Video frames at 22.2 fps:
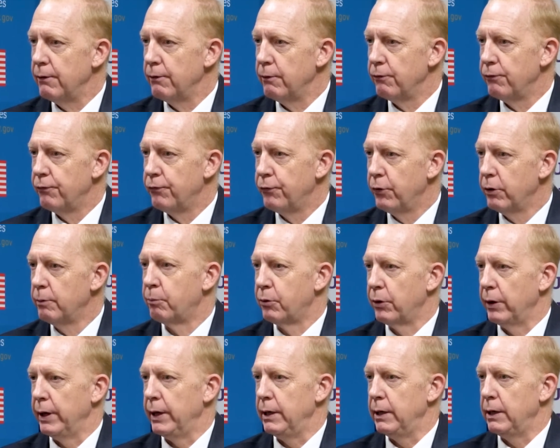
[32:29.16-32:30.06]

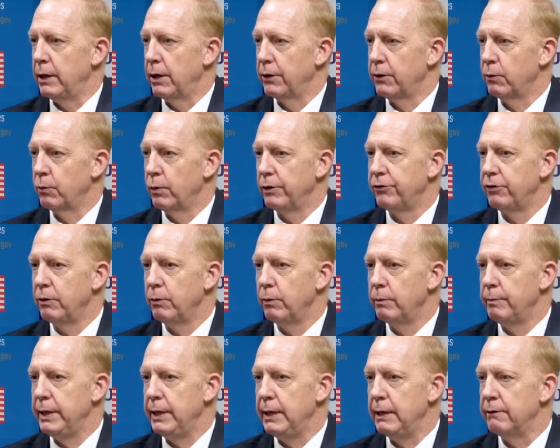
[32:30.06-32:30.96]
footprint. In other words, it
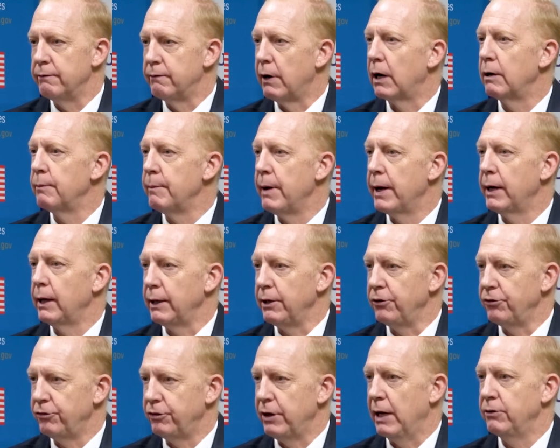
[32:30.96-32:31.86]
would be
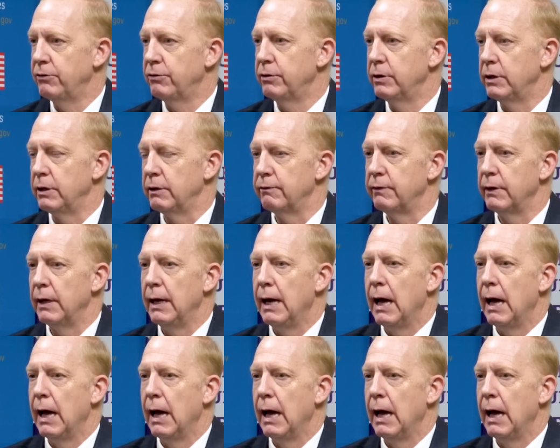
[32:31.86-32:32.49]
environmentally sensitive.